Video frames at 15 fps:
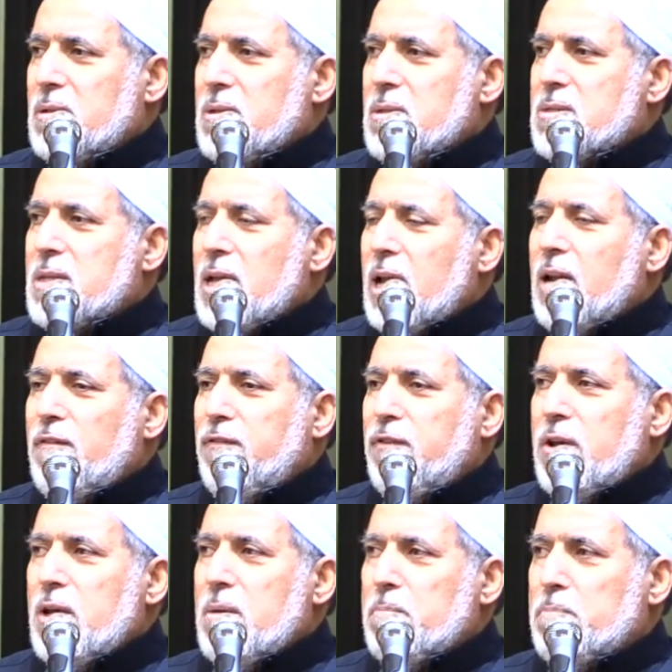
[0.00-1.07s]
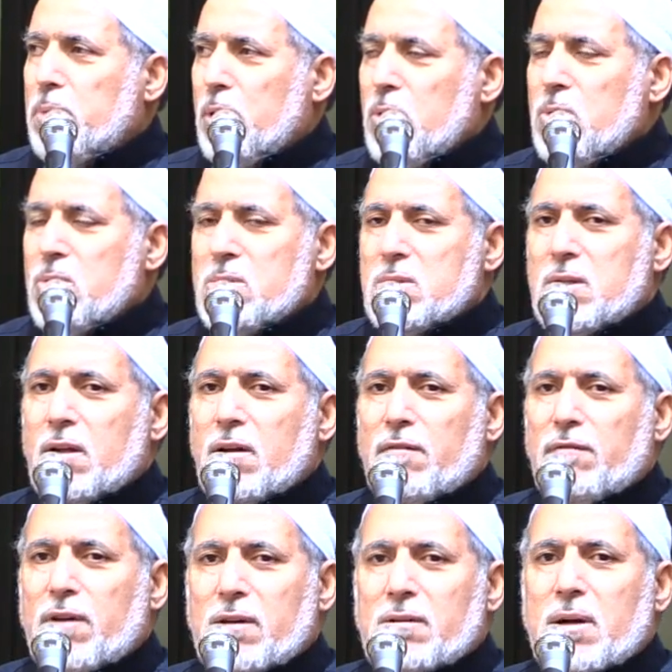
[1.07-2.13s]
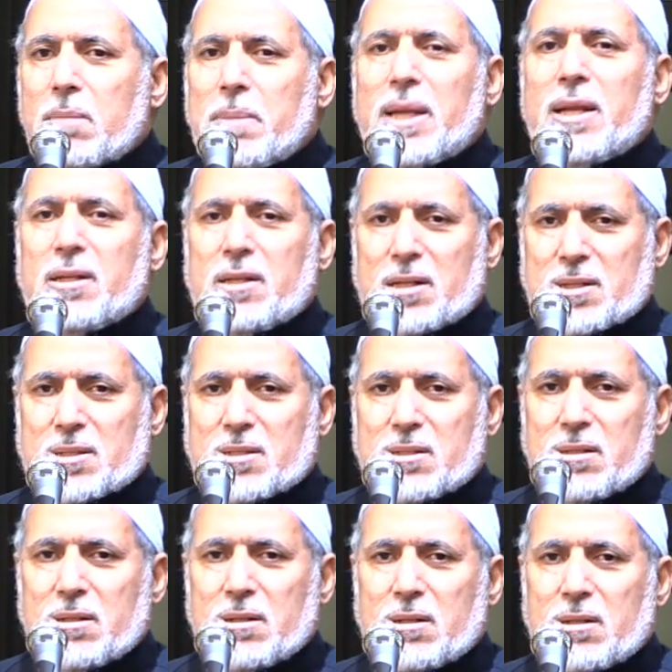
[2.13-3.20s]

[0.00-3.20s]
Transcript: self-imposed vulnerabilities